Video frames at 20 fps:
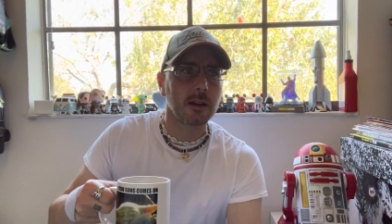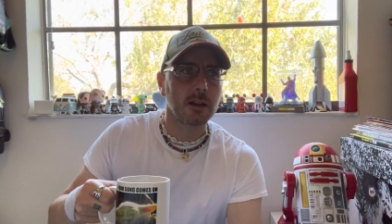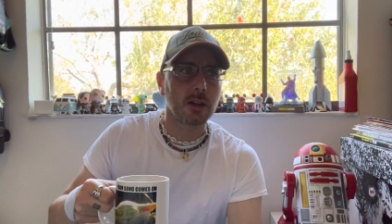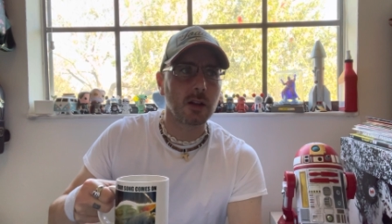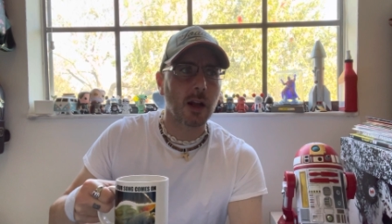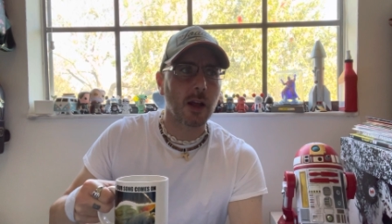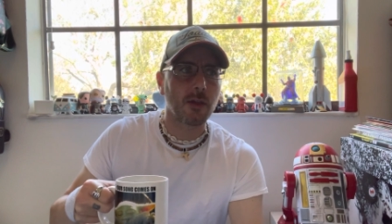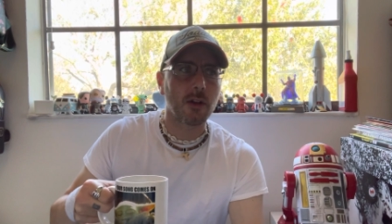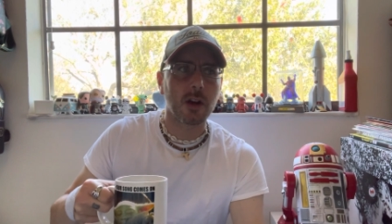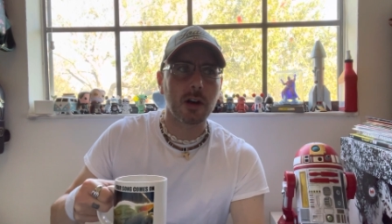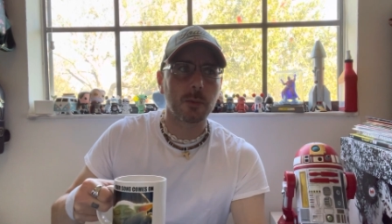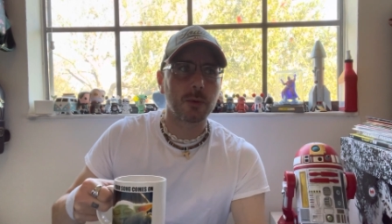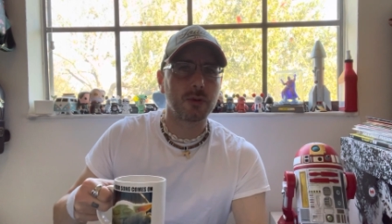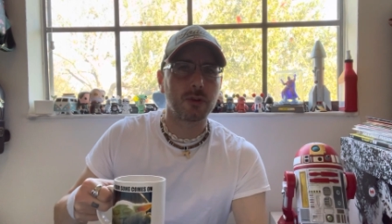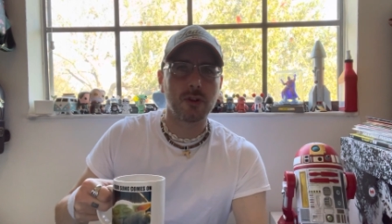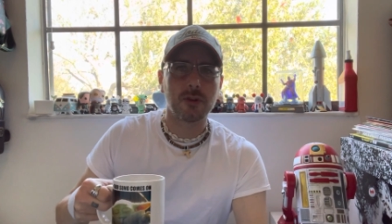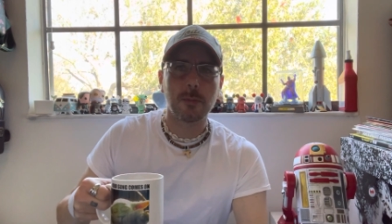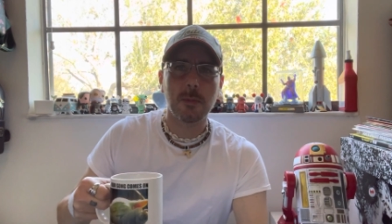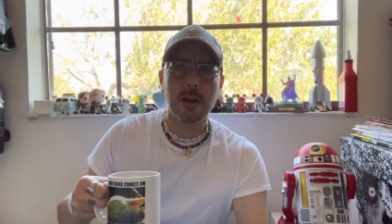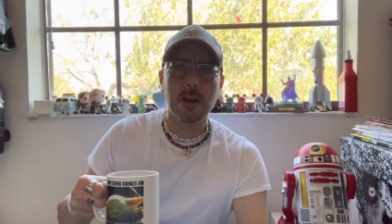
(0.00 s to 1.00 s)
you know, I thought it was
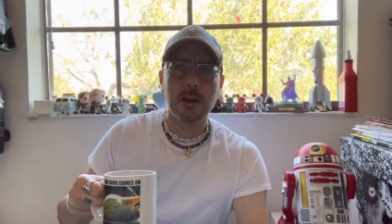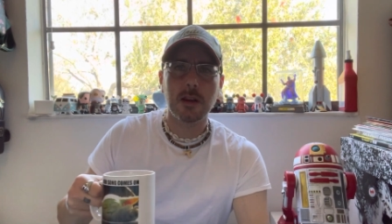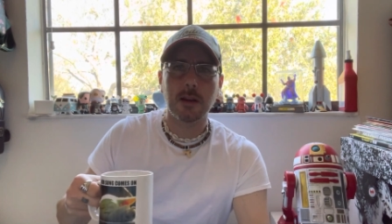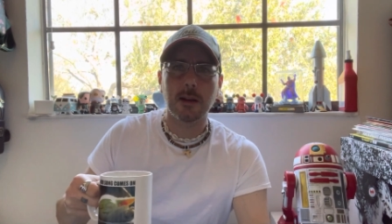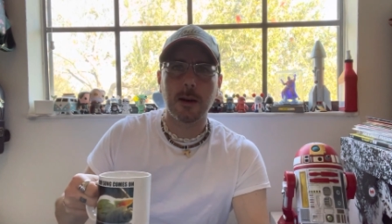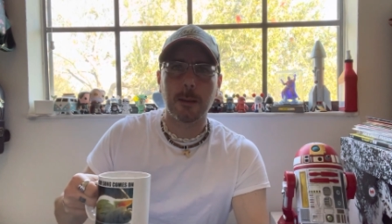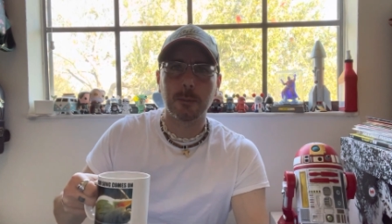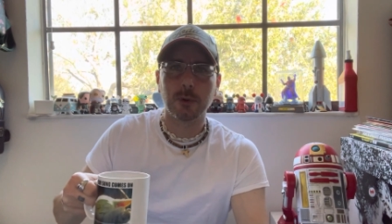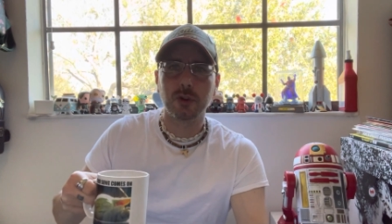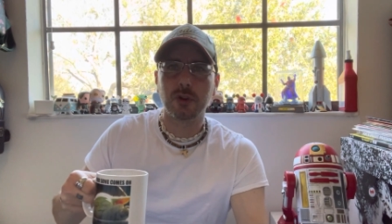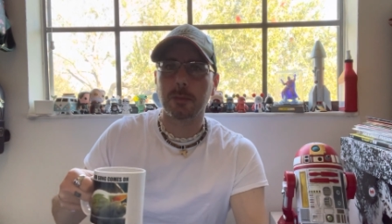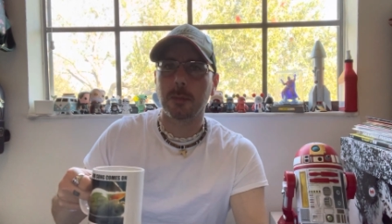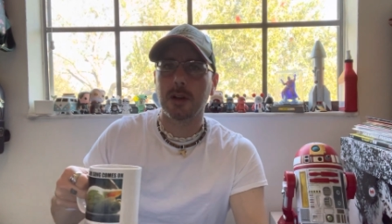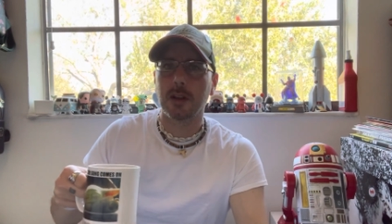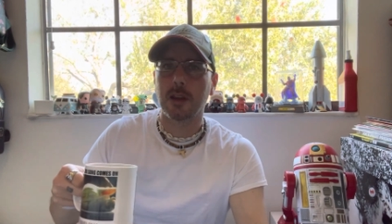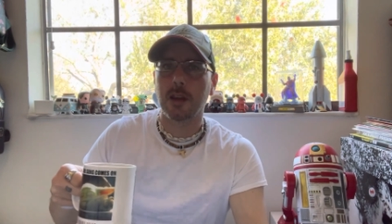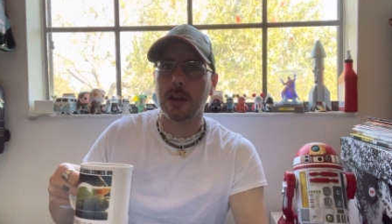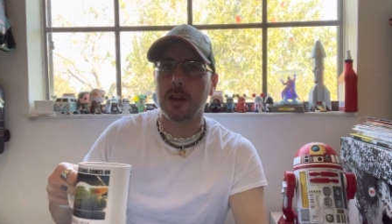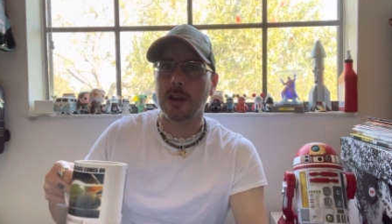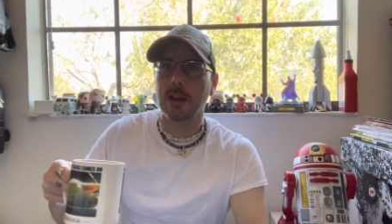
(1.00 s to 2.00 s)
just me. I'm losing my
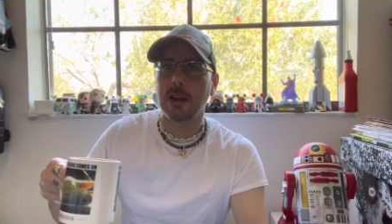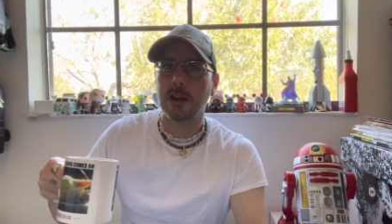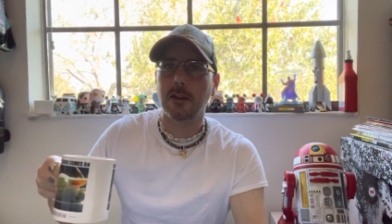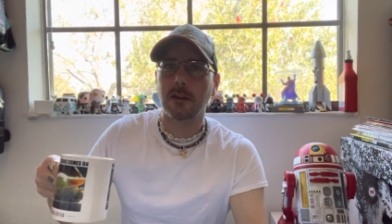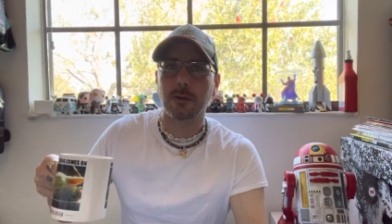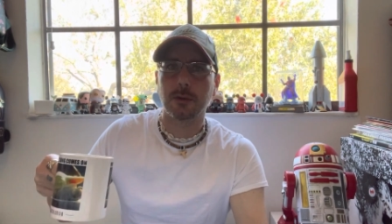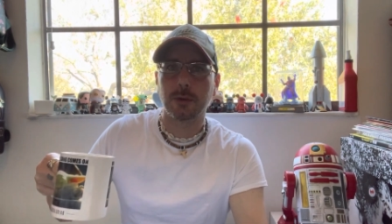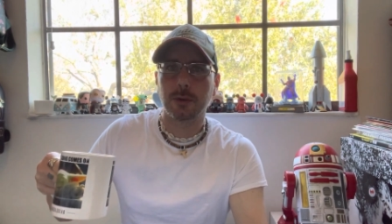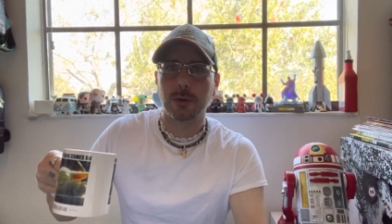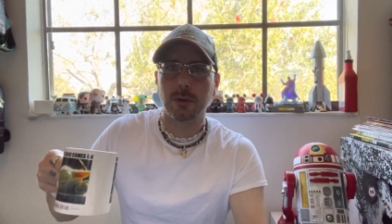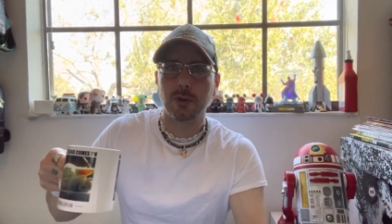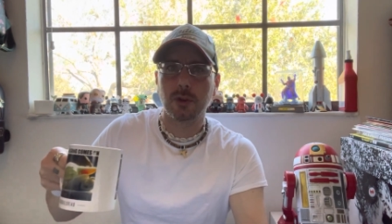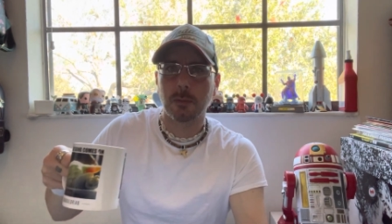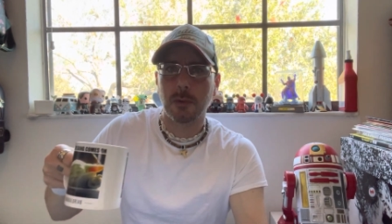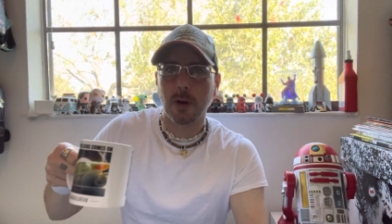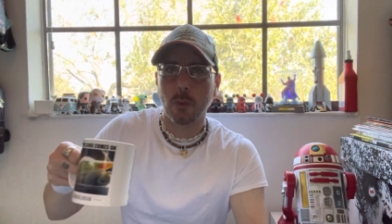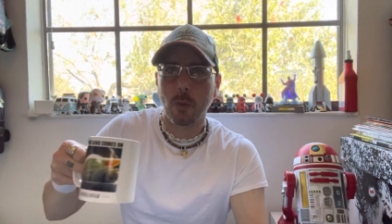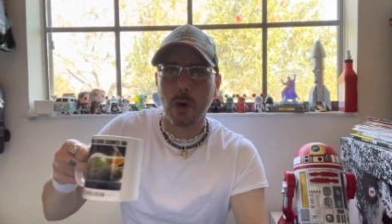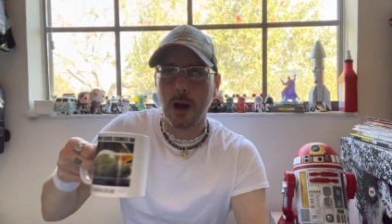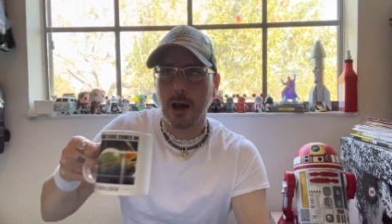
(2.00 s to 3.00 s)
keys, losing
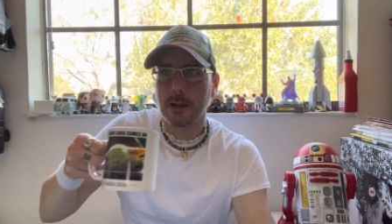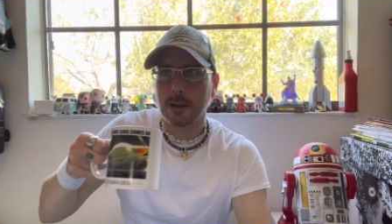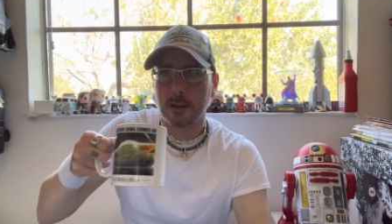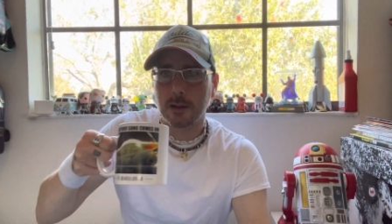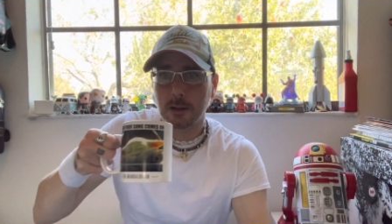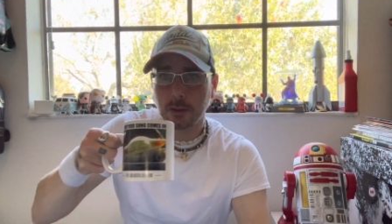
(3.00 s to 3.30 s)
my wallet,